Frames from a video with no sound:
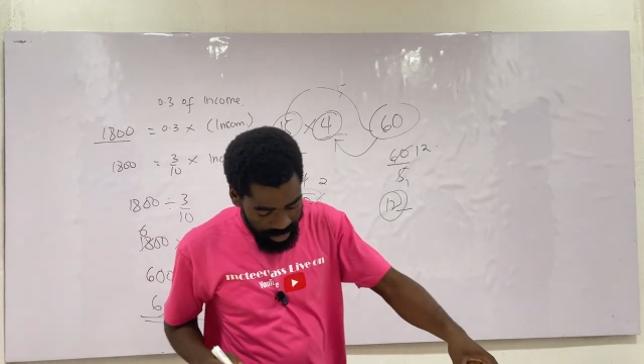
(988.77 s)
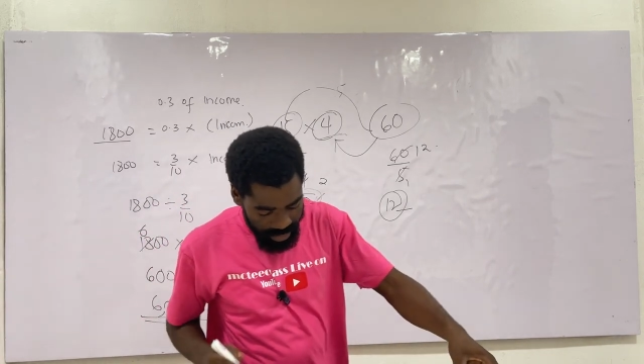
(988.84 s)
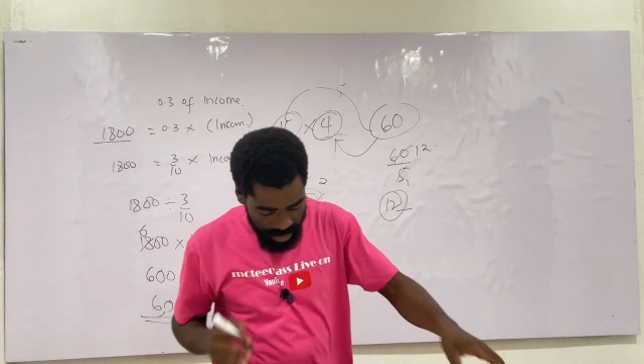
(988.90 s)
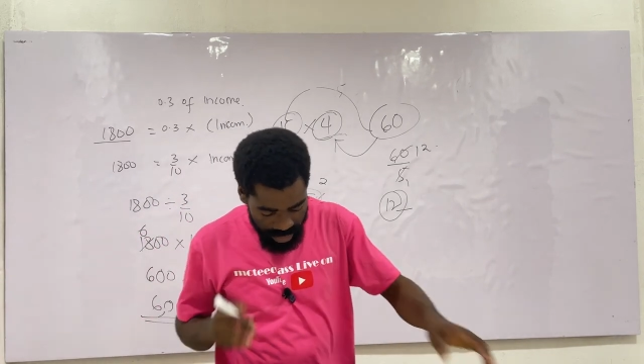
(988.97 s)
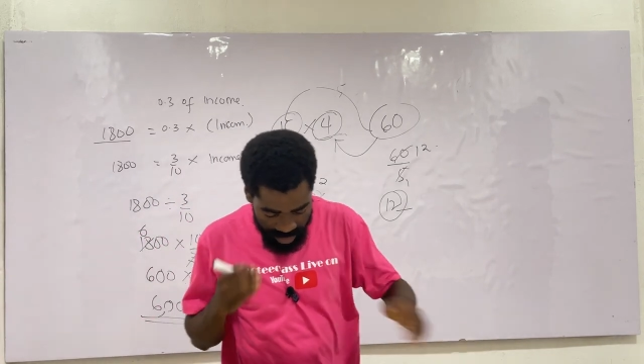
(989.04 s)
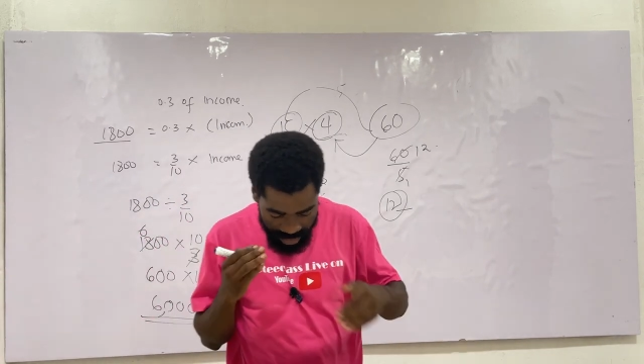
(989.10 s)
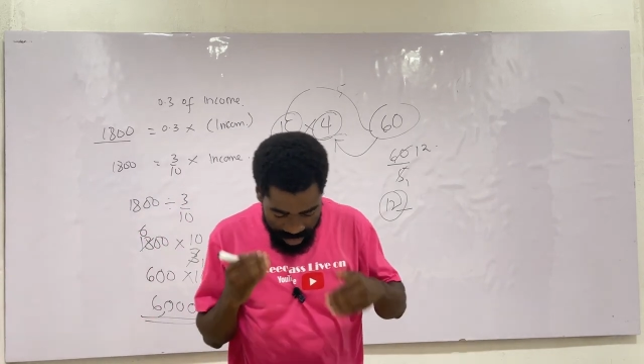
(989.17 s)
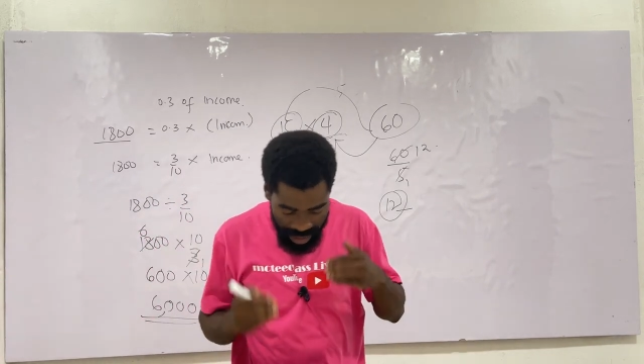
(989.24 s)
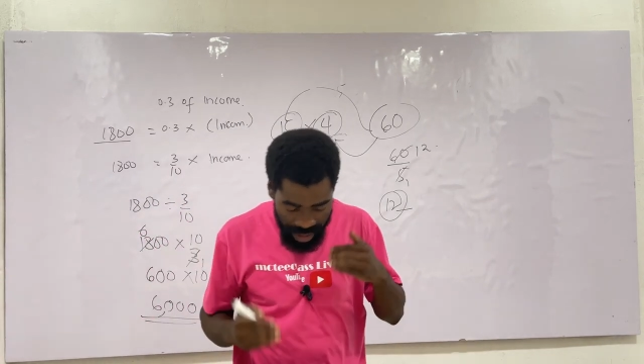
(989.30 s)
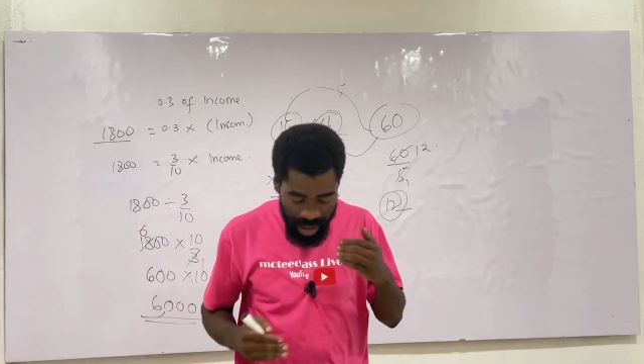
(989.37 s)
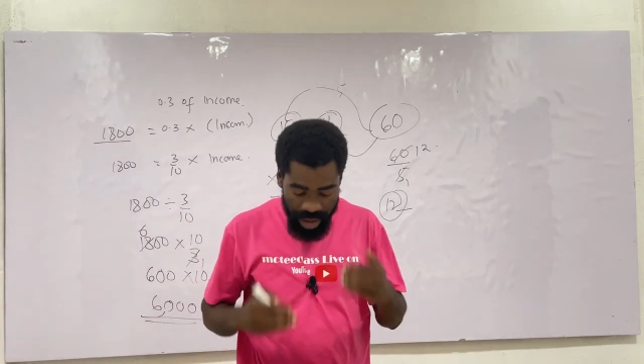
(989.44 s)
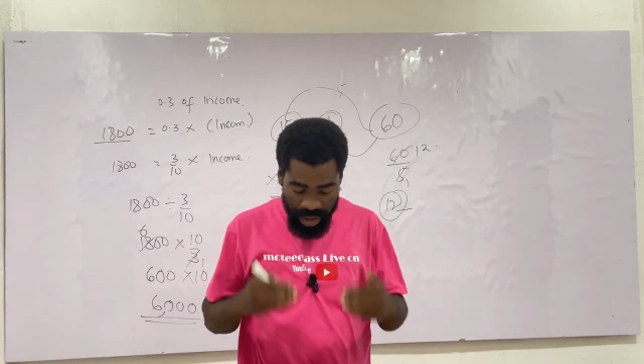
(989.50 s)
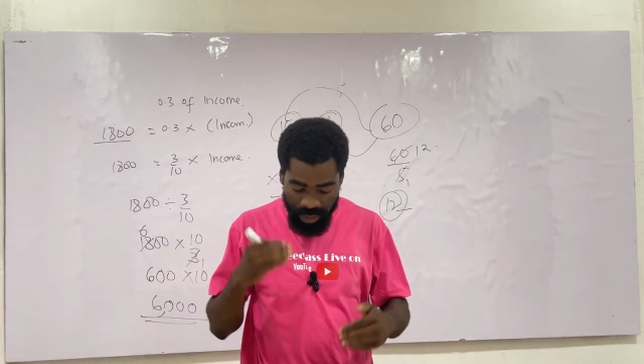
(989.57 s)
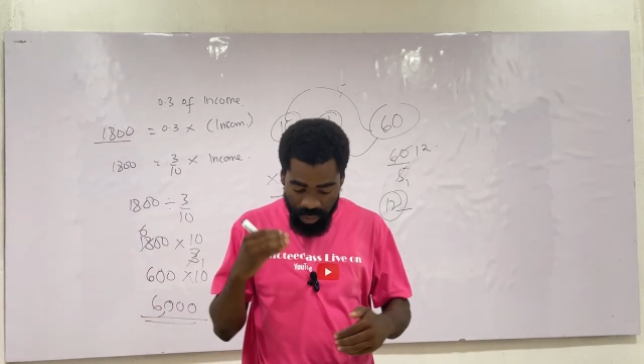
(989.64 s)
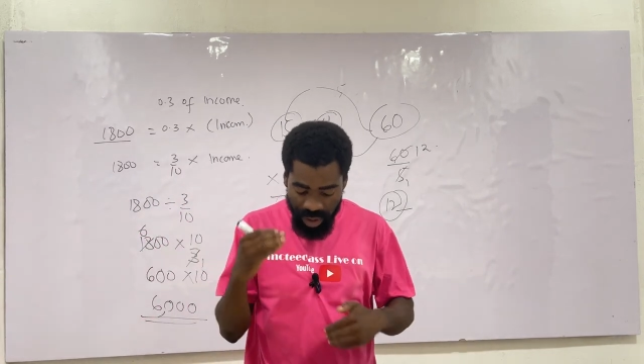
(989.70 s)
So you
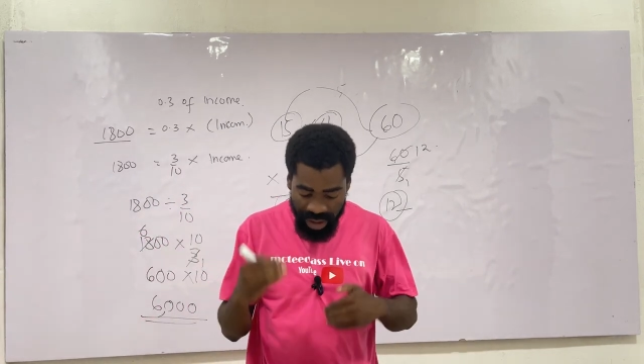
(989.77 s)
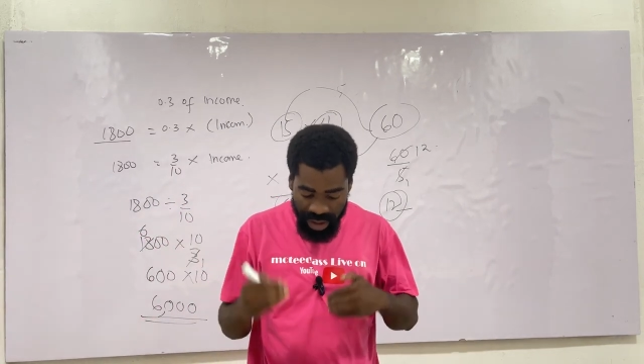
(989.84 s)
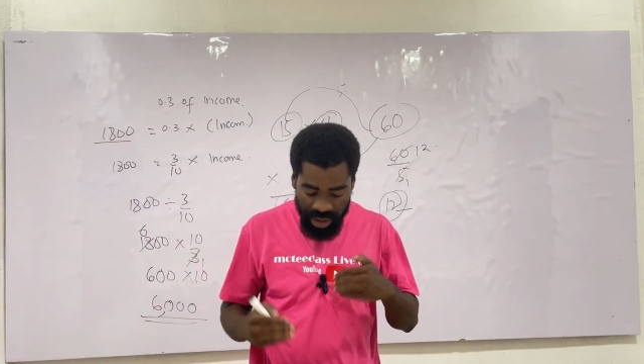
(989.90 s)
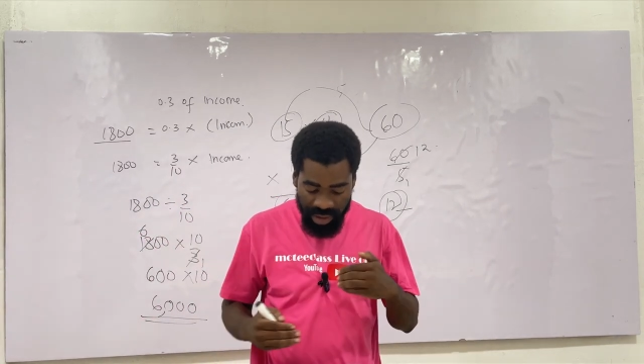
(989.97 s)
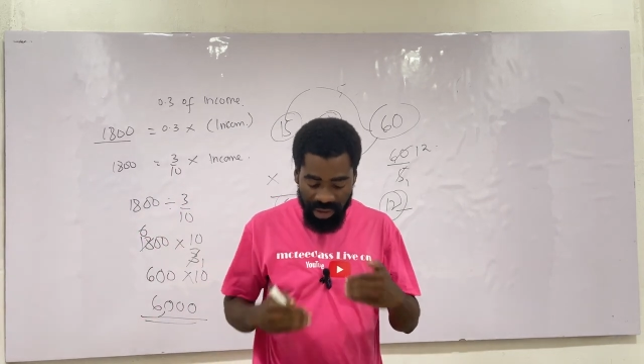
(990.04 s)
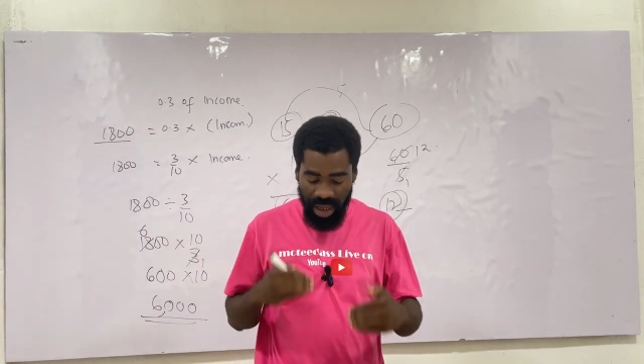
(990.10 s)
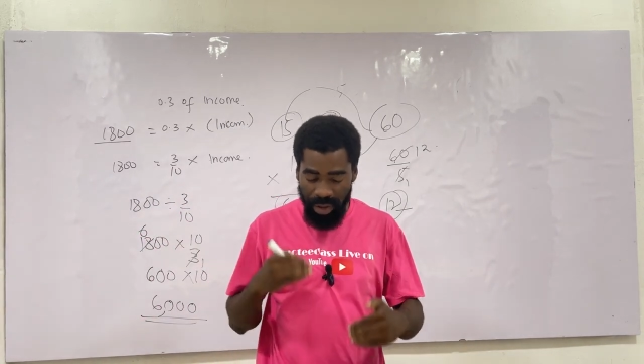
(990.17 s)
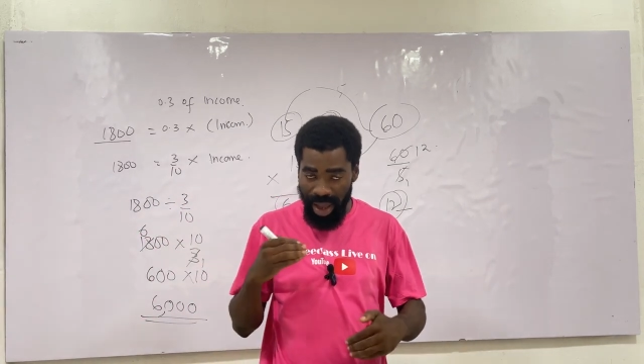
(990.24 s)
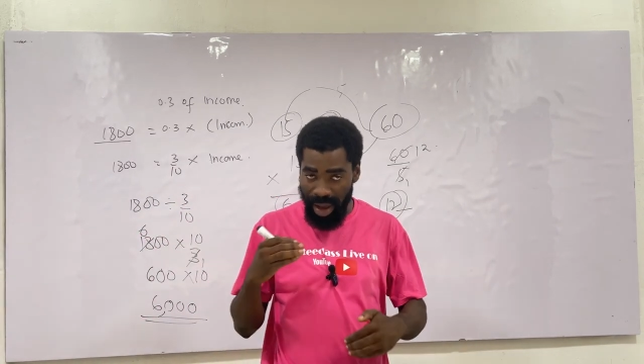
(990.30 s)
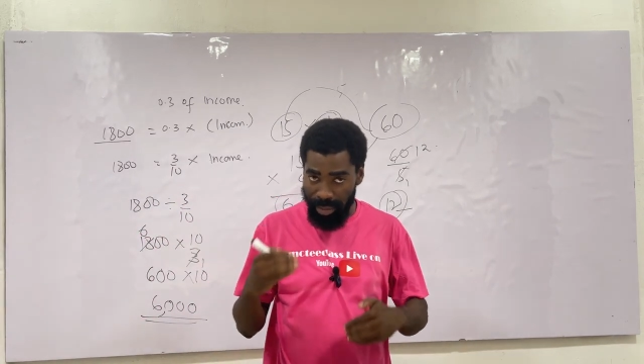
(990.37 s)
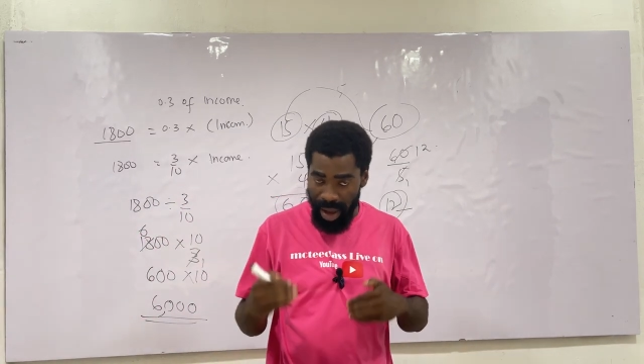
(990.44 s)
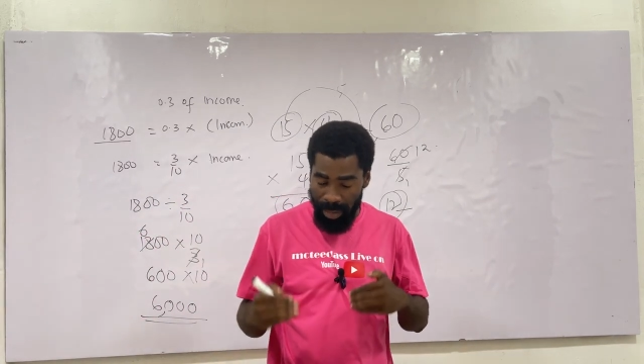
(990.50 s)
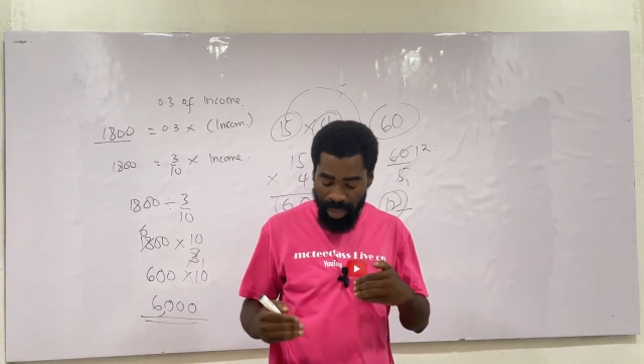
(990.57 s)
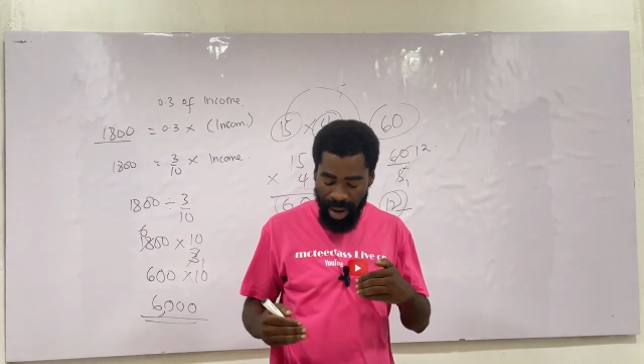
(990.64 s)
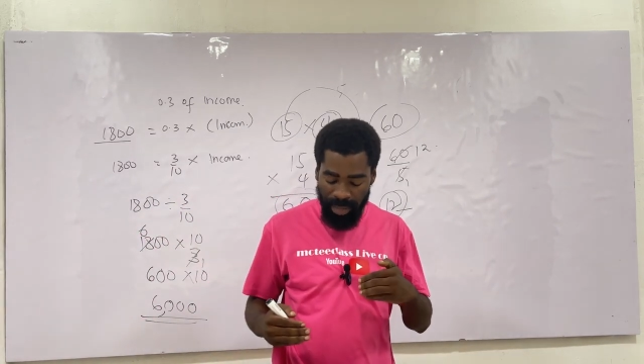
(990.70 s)
see this question, the way
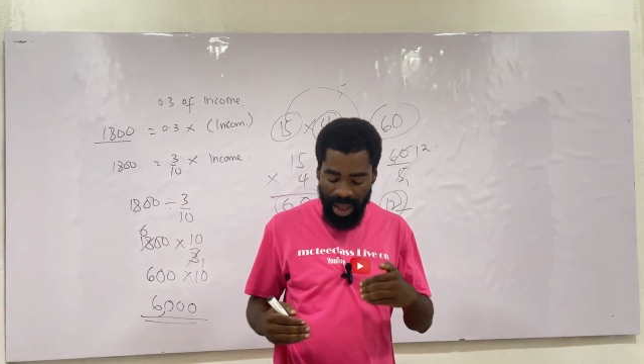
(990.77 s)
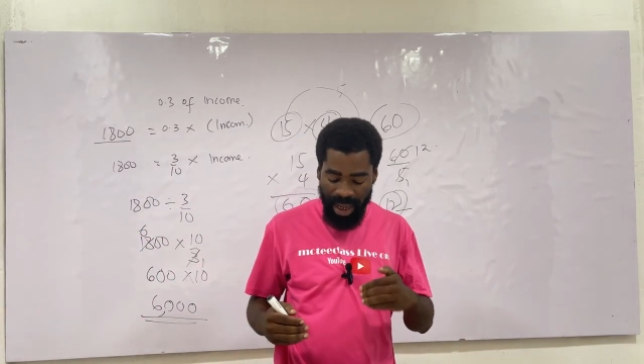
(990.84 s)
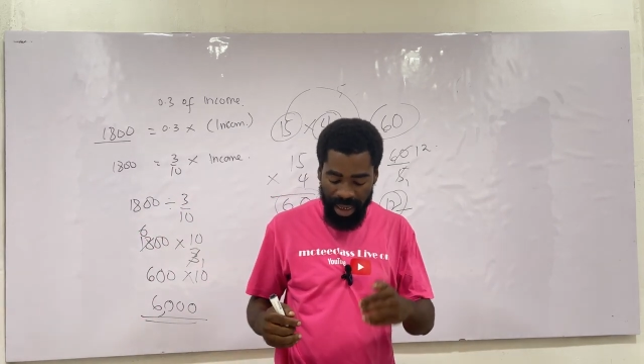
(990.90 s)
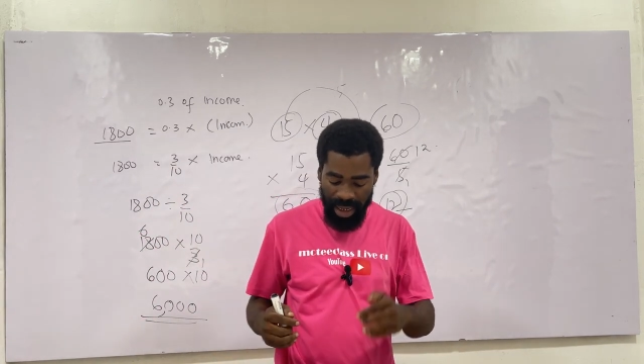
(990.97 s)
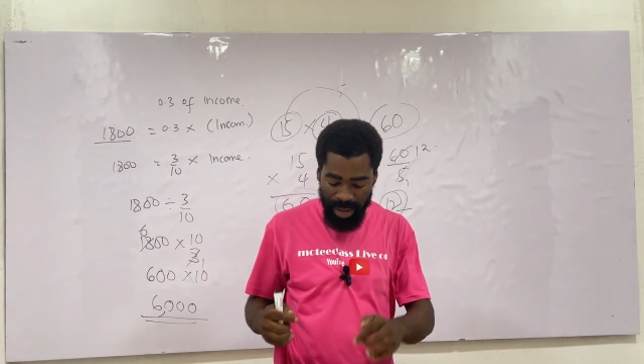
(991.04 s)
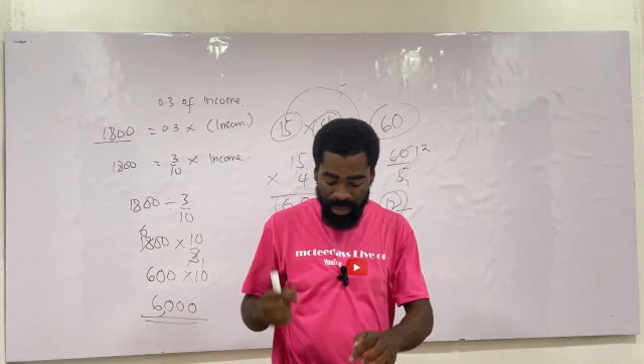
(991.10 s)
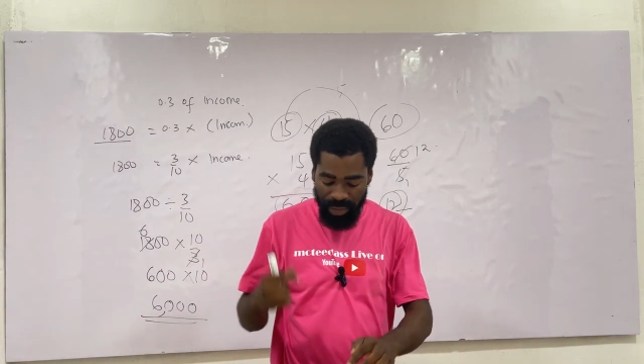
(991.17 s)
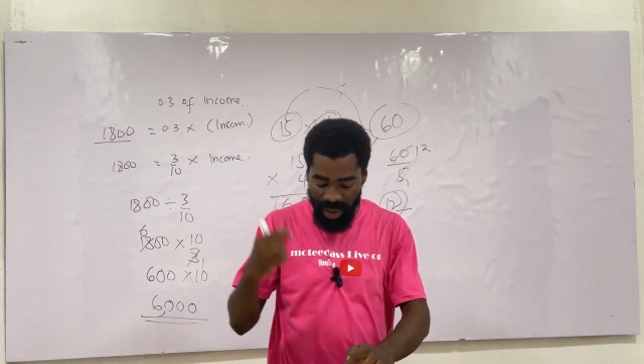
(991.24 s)
I'm applying them.